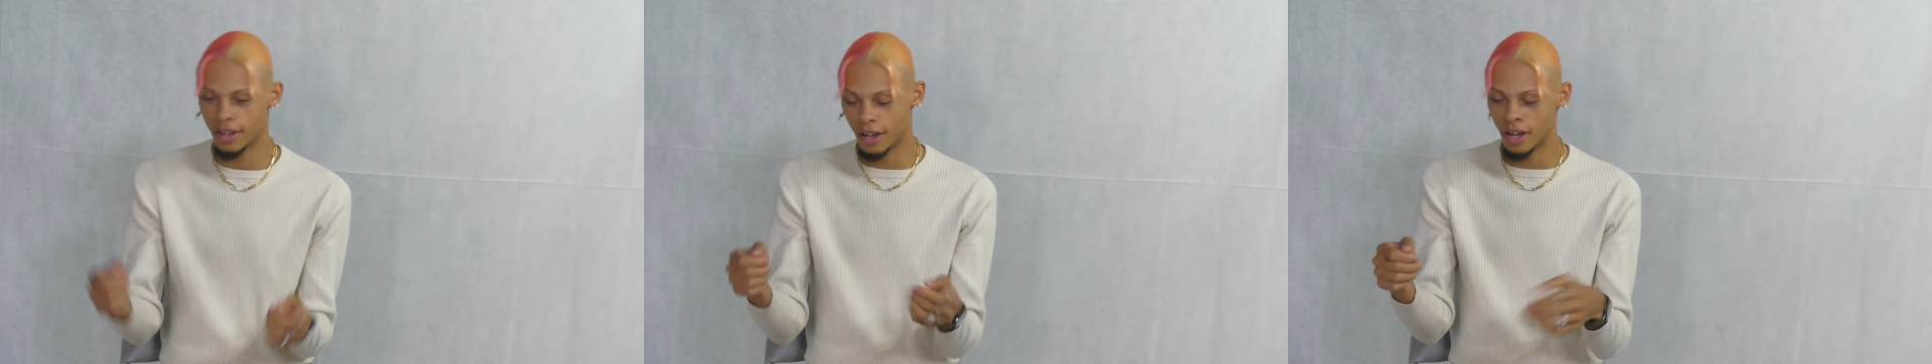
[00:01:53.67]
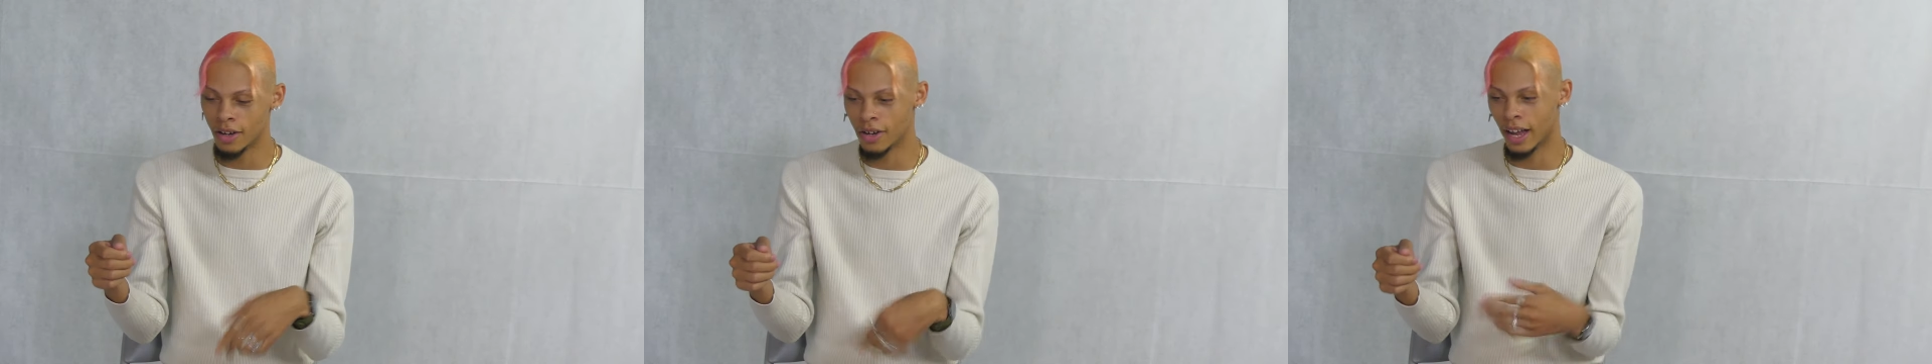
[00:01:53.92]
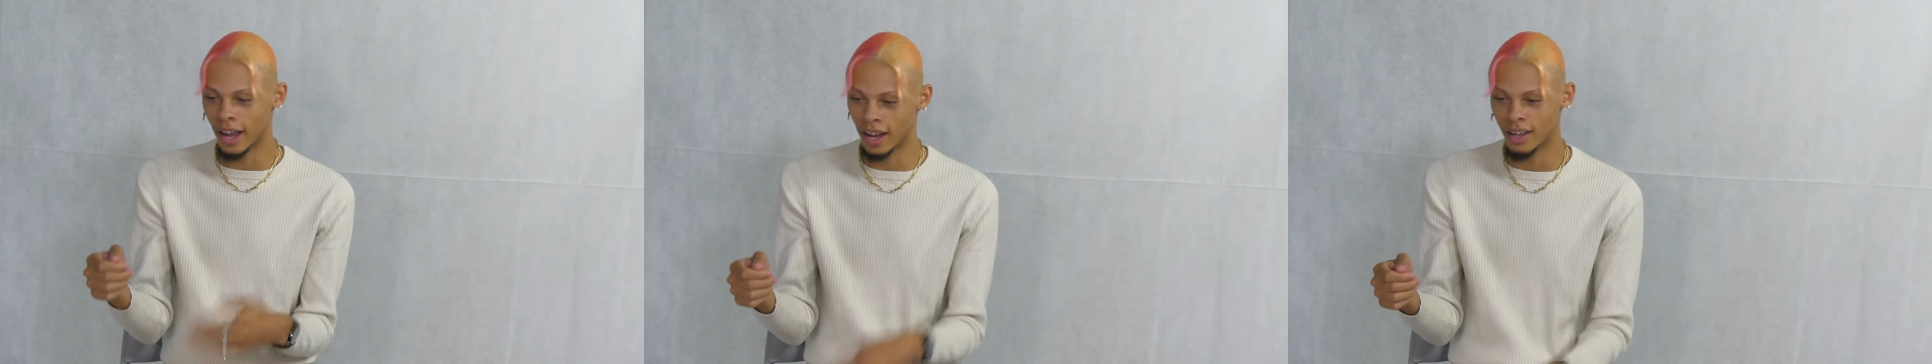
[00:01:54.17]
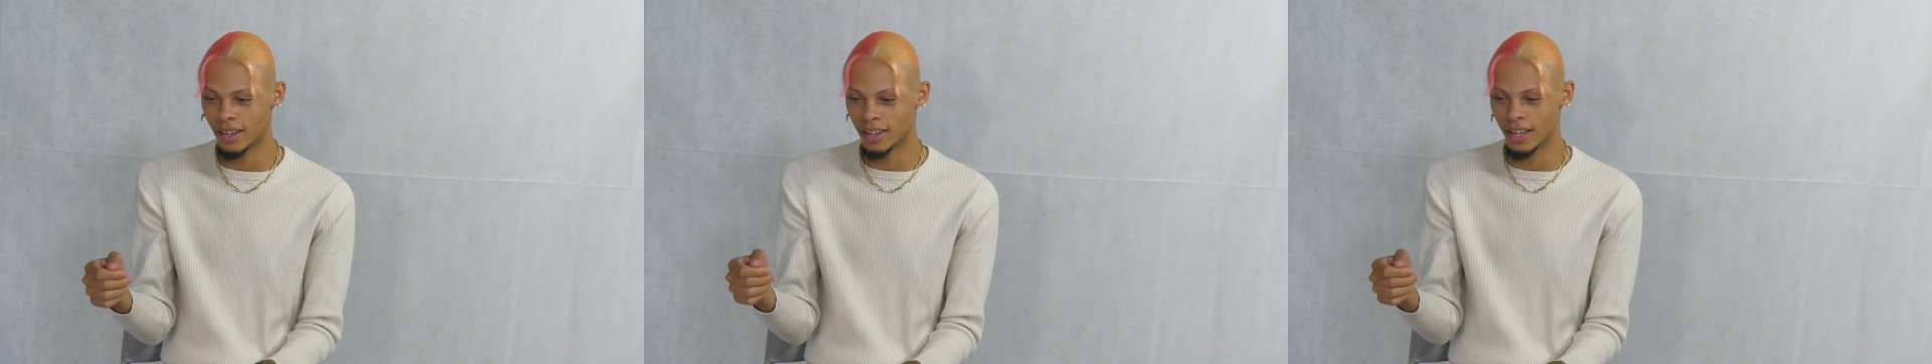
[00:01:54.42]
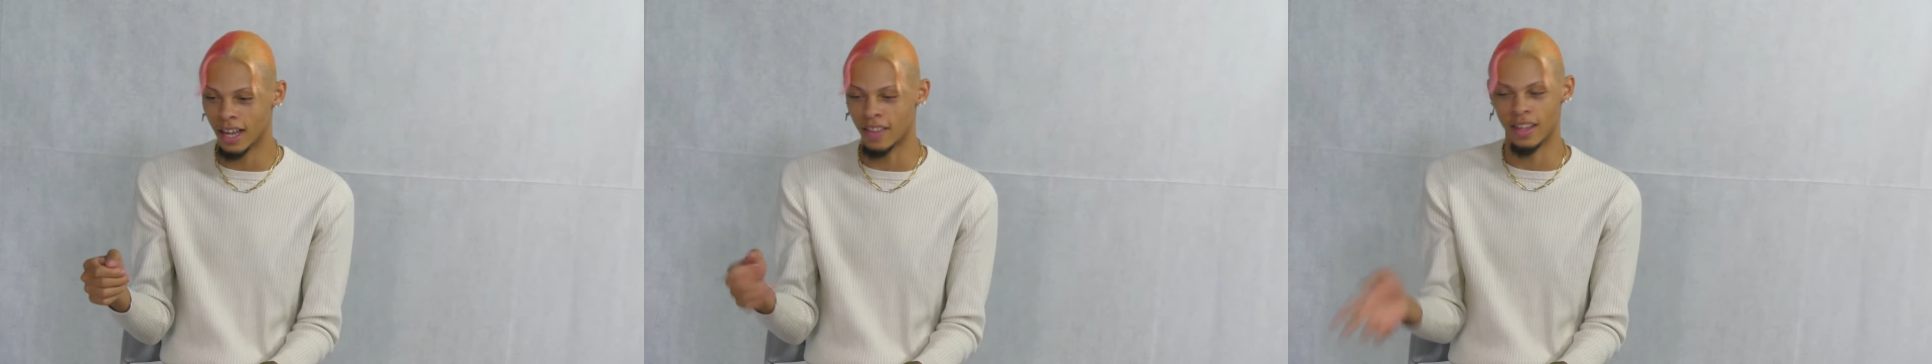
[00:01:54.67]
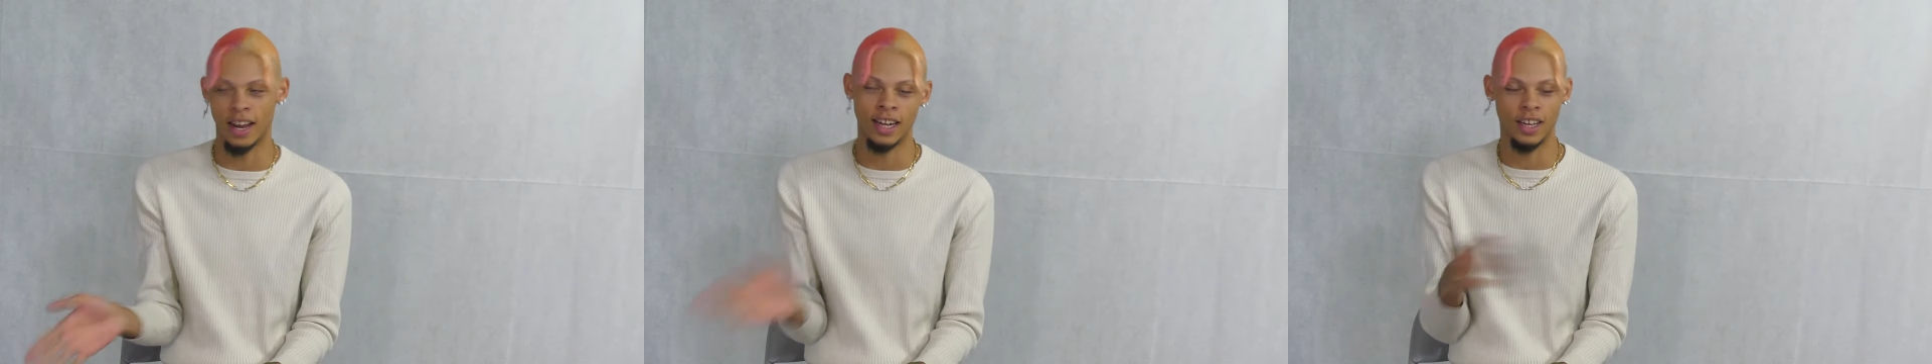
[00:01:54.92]
oh, okay. And
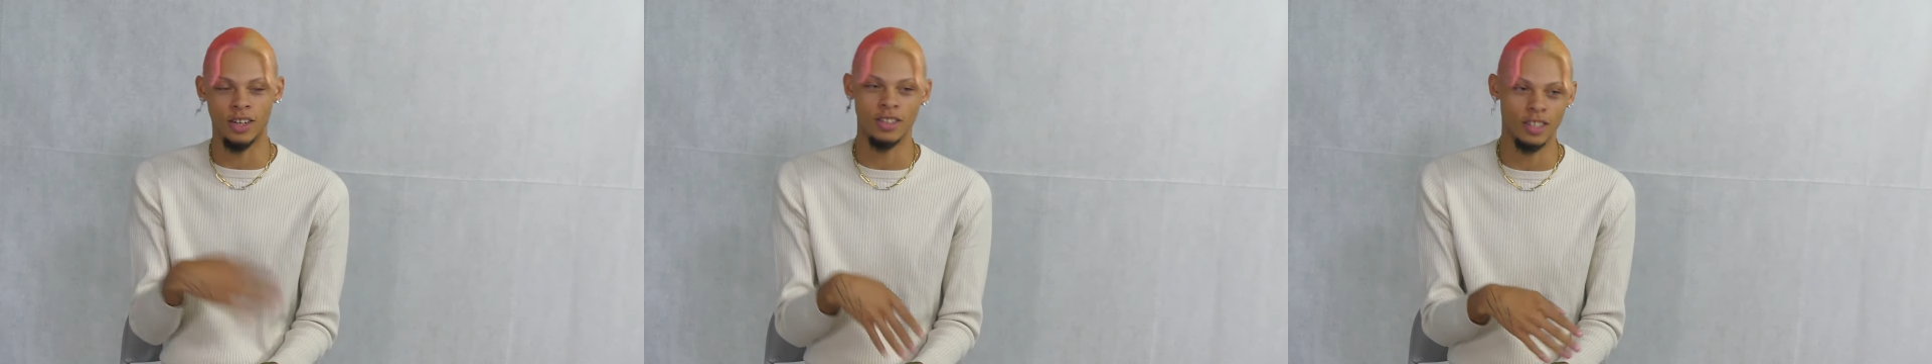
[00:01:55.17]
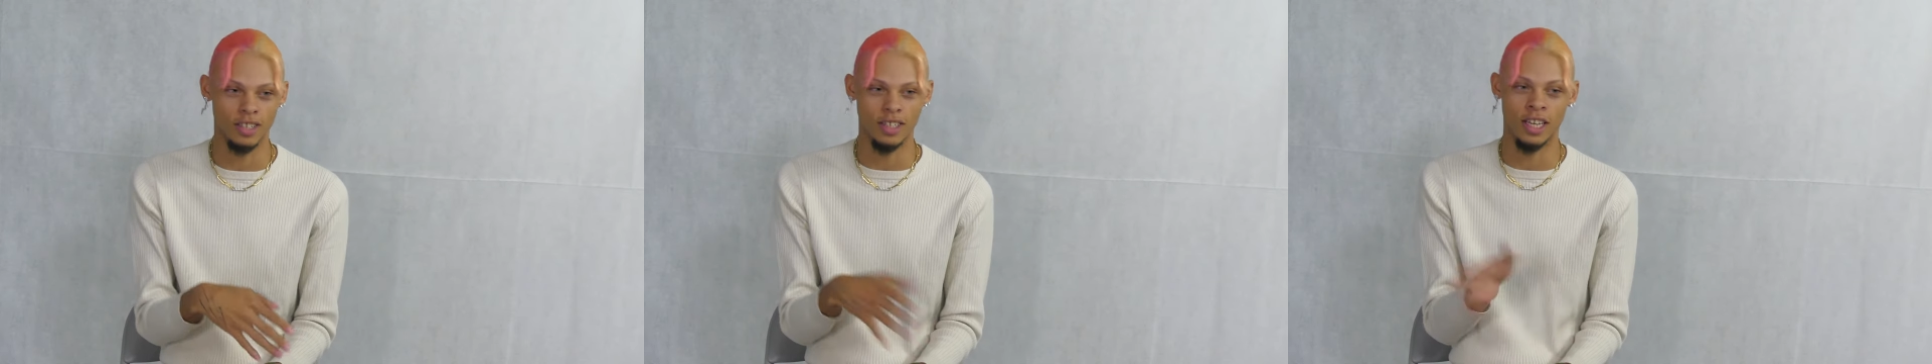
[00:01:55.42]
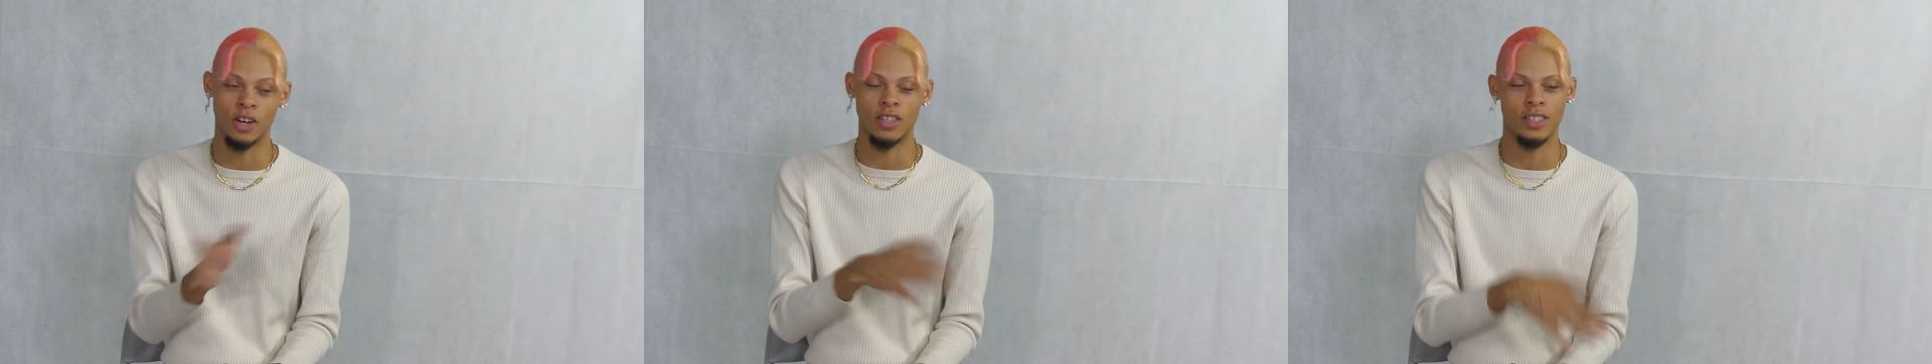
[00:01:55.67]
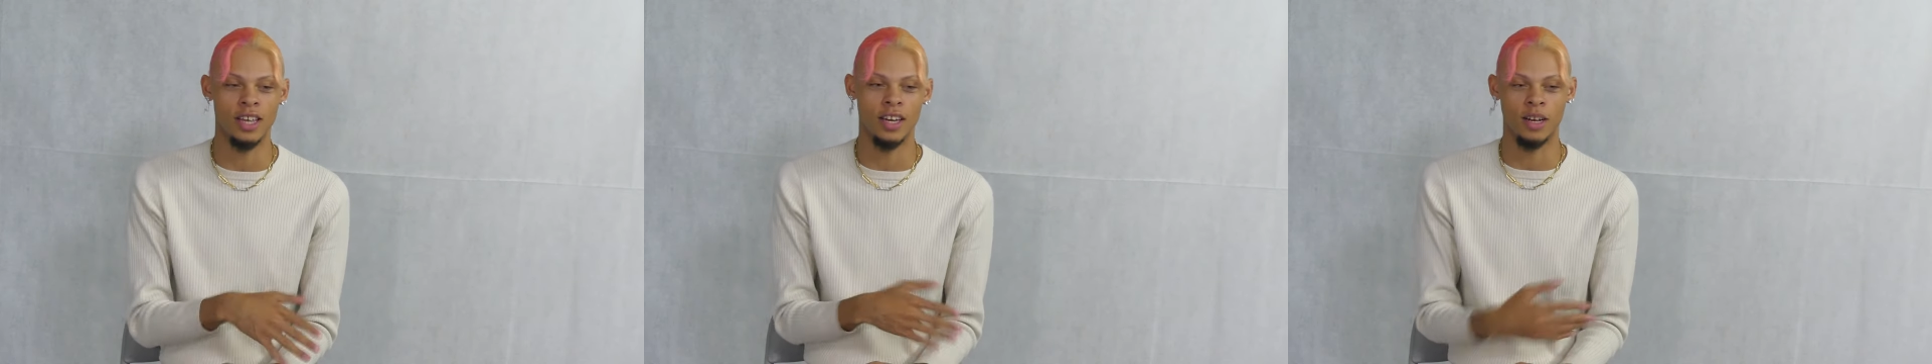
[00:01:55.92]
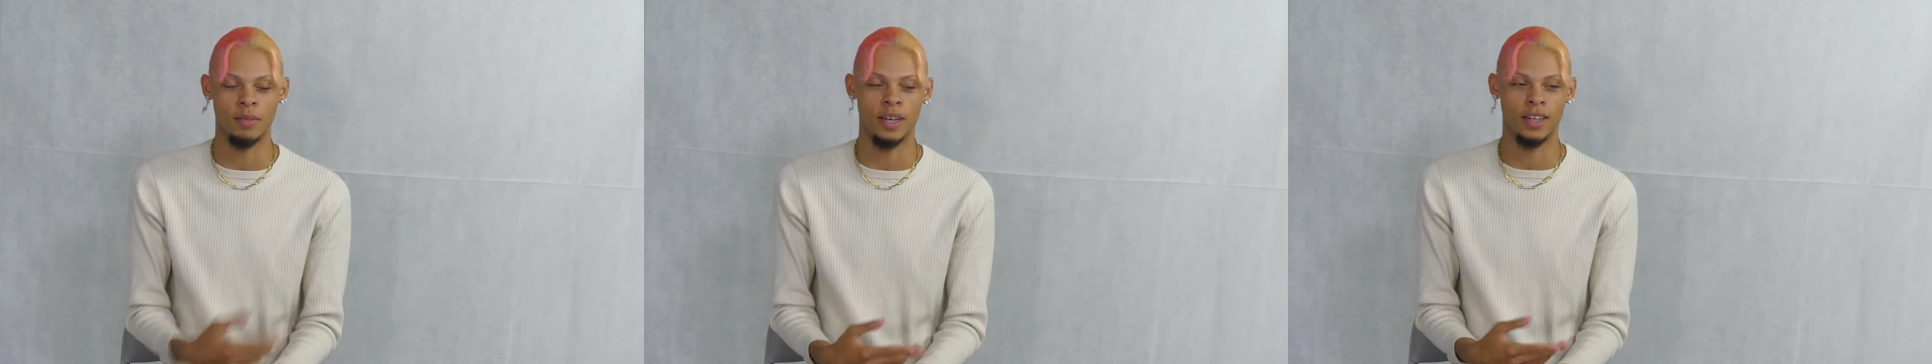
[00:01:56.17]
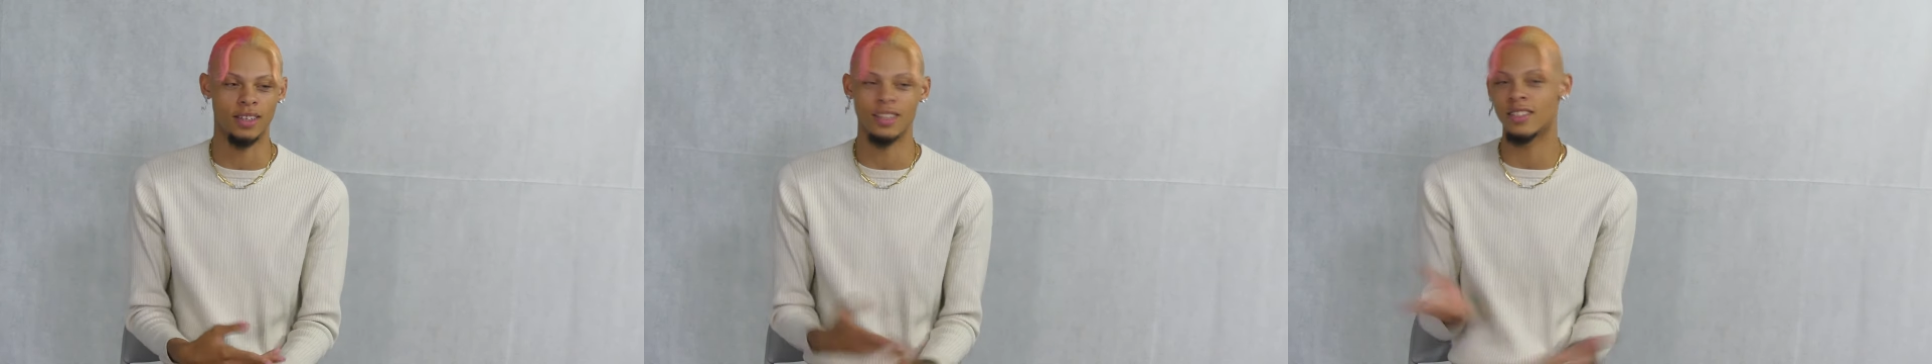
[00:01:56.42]
then I get on get on set and I'm like,
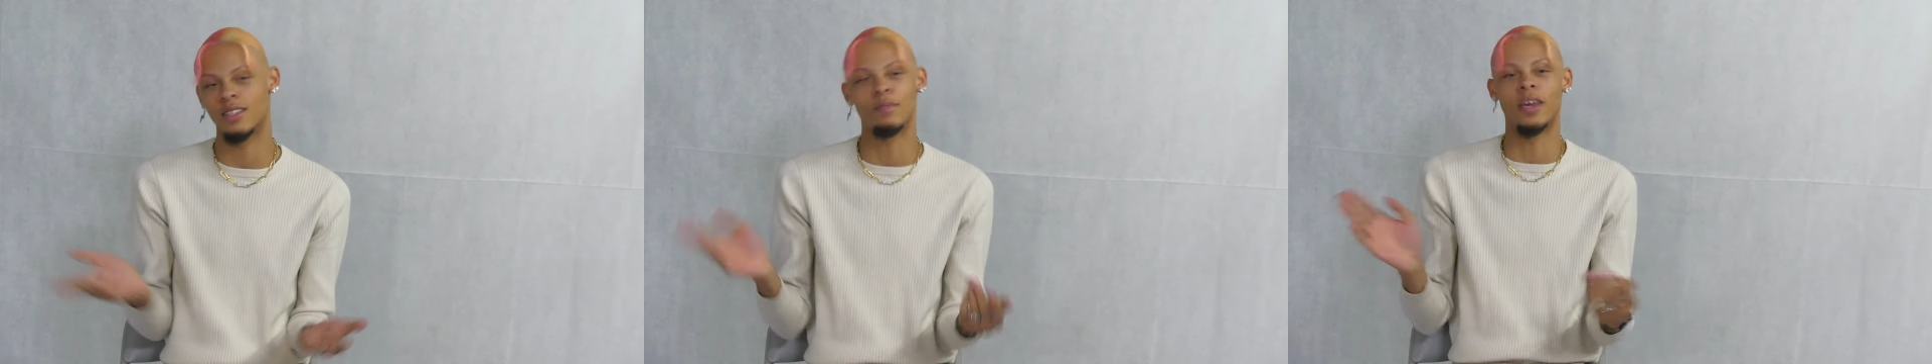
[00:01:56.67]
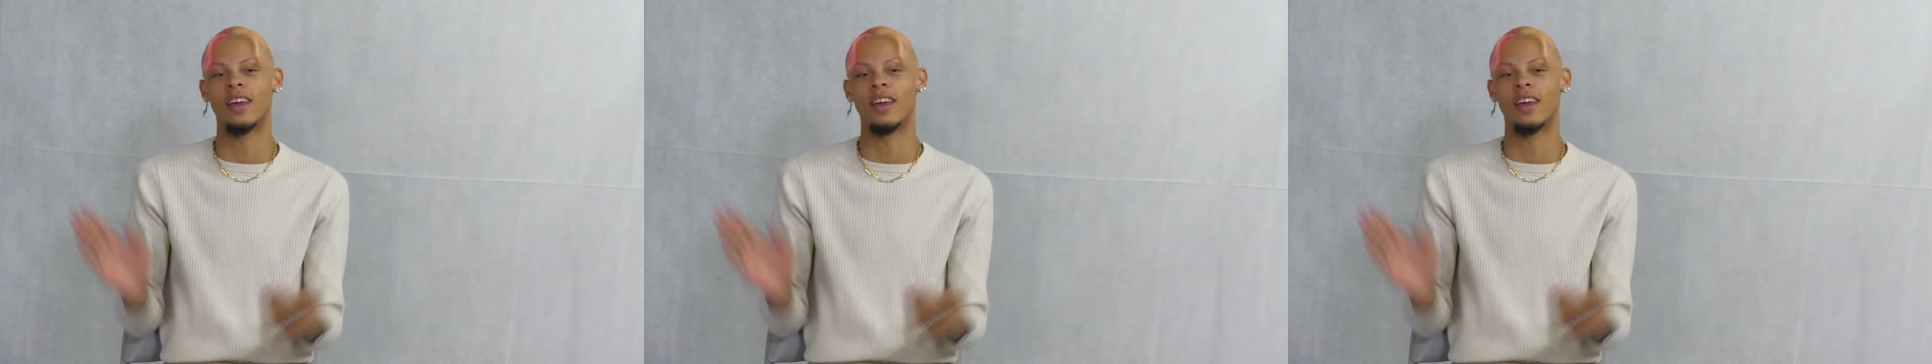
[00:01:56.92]
this is me.